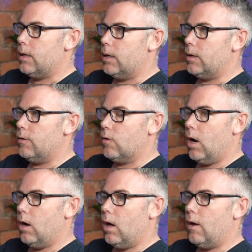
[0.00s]
You've got
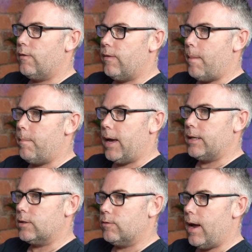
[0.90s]
a lot of fan
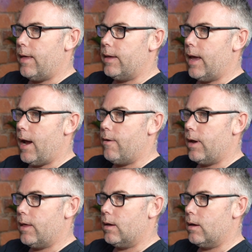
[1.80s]
base around the
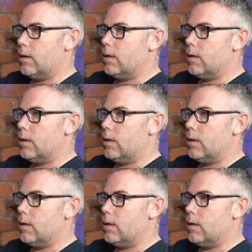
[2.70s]
area that